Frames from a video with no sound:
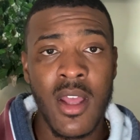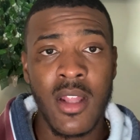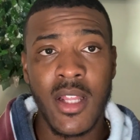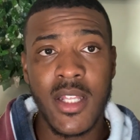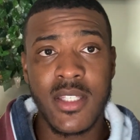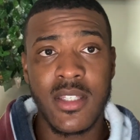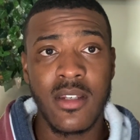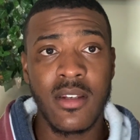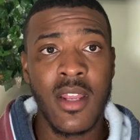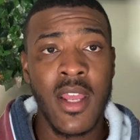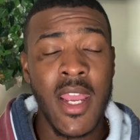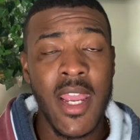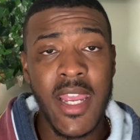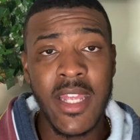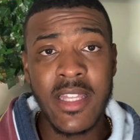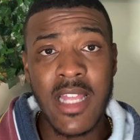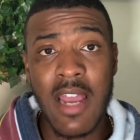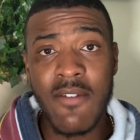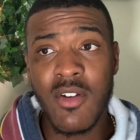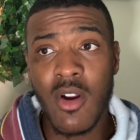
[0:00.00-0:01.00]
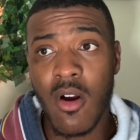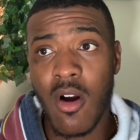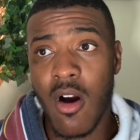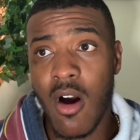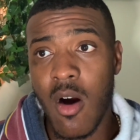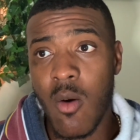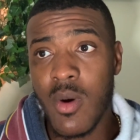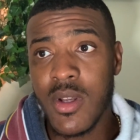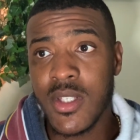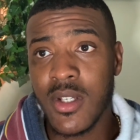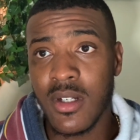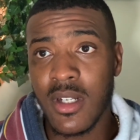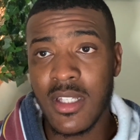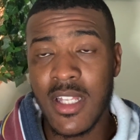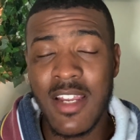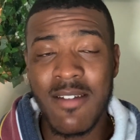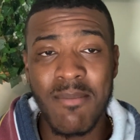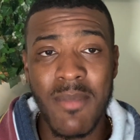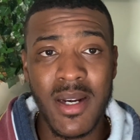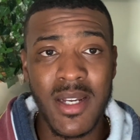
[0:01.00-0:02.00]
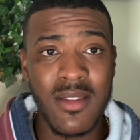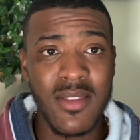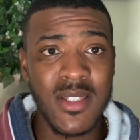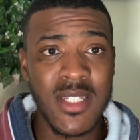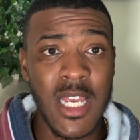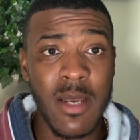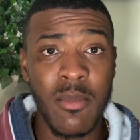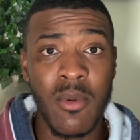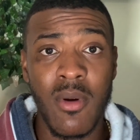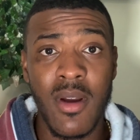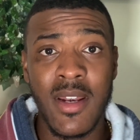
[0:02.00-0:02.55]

Listen, in life, you're always going to leave money on the table.